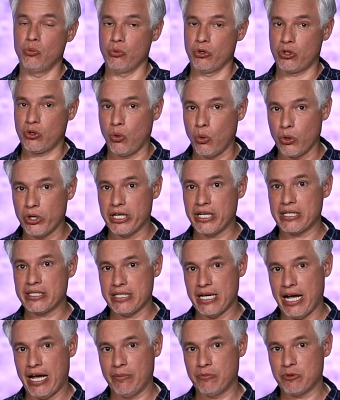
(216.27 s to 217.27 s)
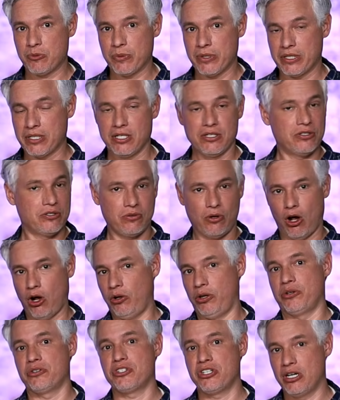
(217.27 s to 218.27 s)
recording times because all
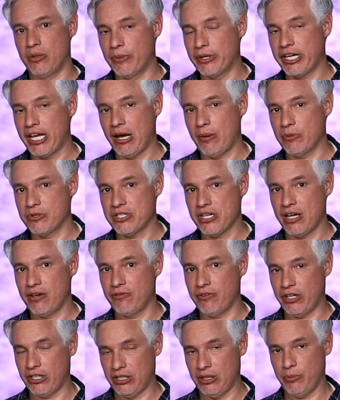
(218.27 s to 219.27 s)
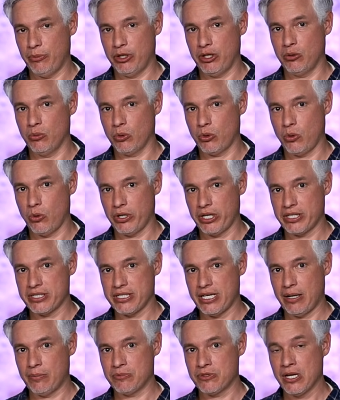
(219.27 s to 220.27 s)
their cinema cameras have unlimited recording
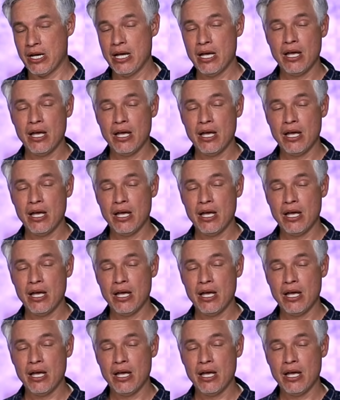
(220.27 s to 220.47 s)
times.